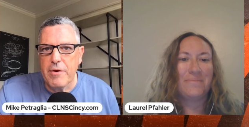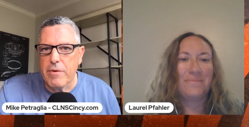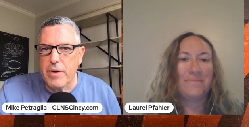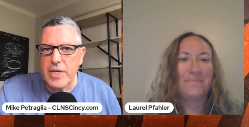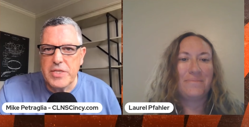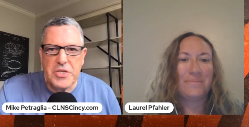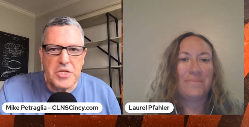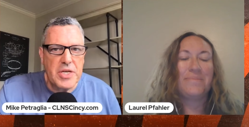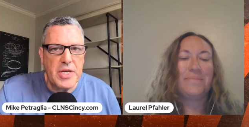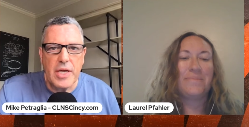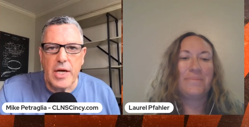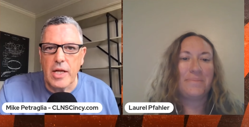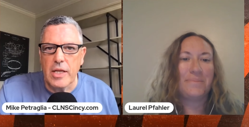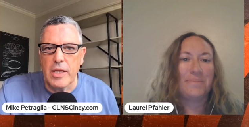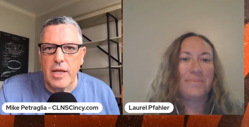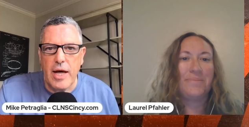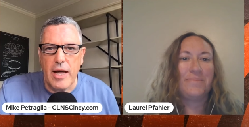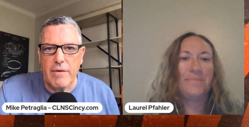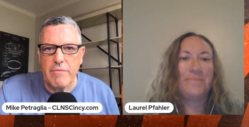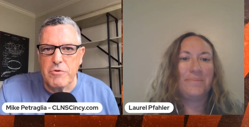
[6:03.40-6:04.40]
Speaker 1: There isn't a
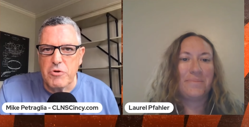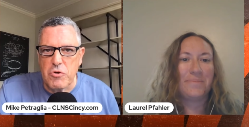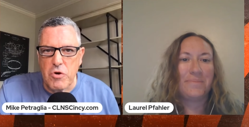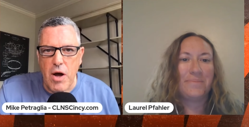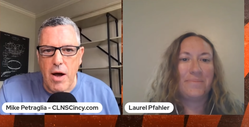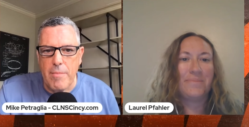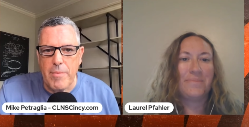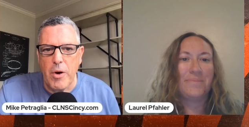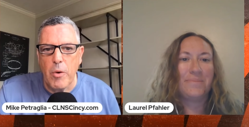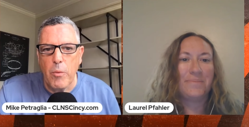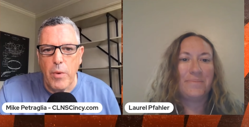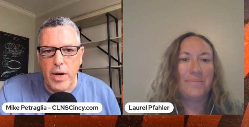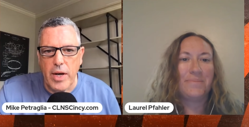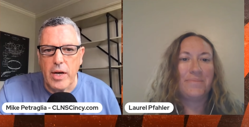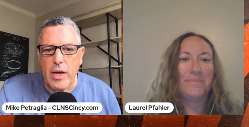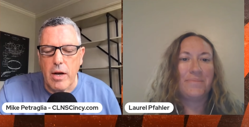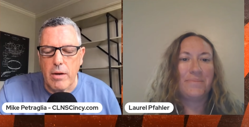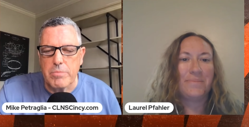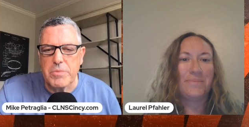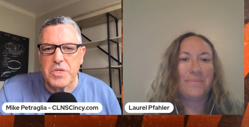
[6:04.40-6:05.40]
lot of drama when
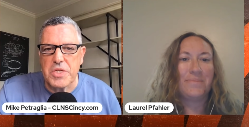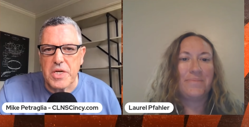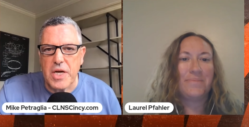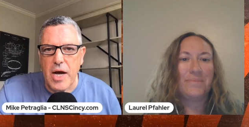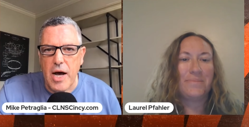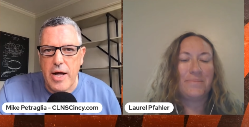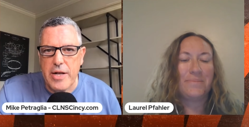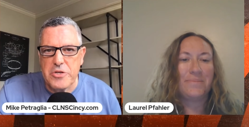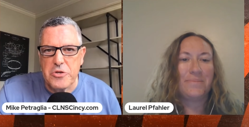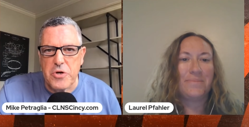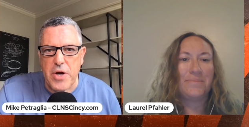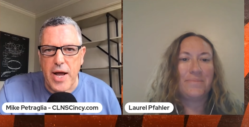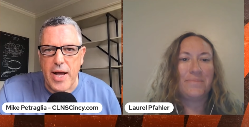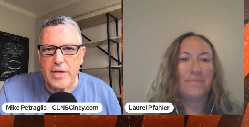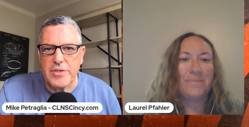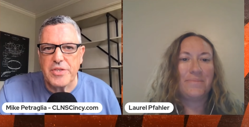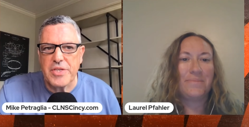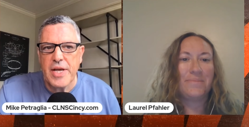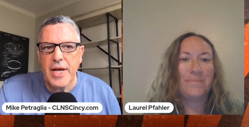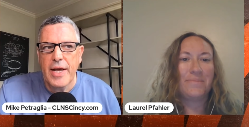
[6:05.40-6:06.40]
it comes to
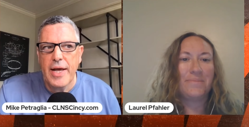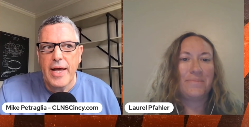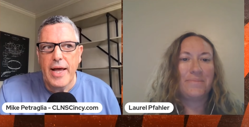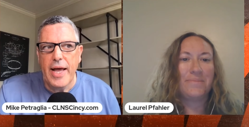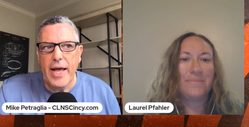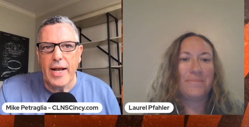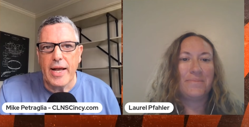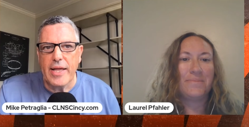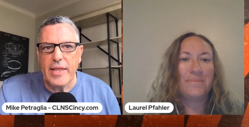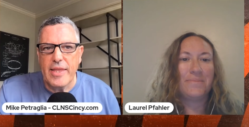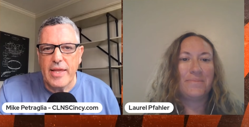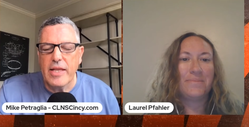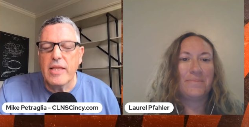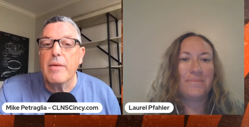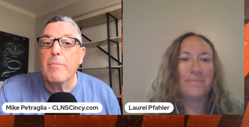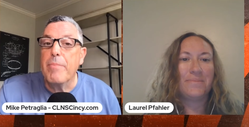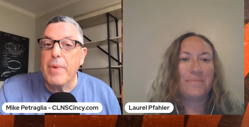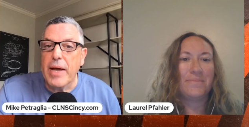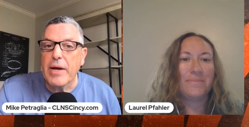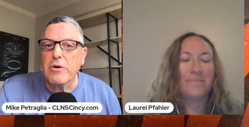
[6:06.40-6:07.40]
contracts, and I think
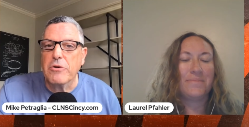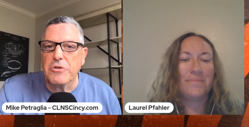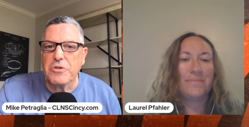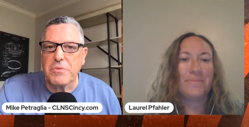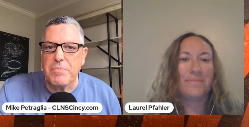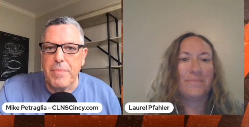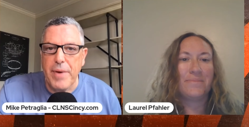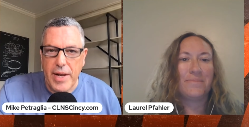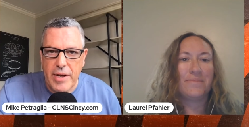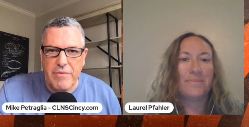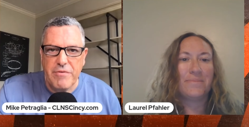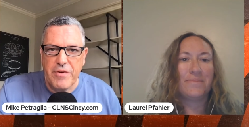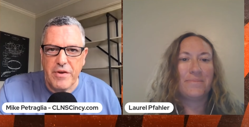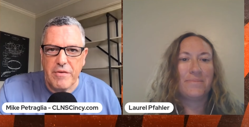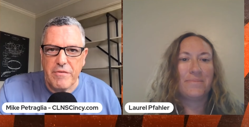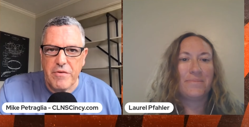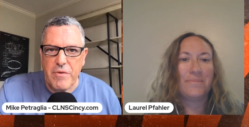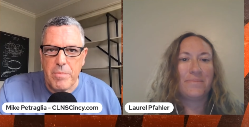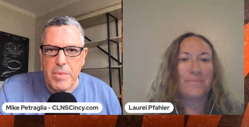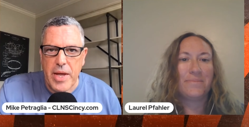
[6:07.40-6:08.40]
the Bengals
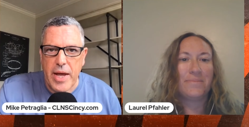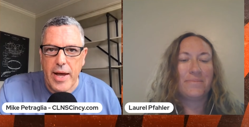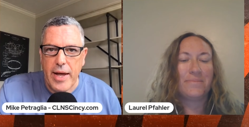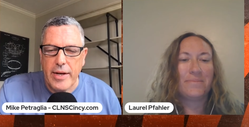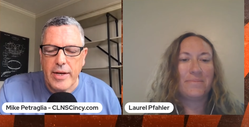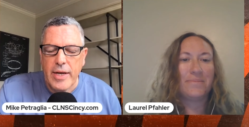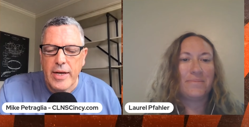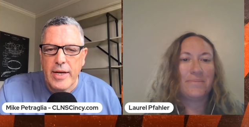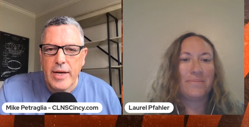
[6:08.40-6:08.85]
benefit from that.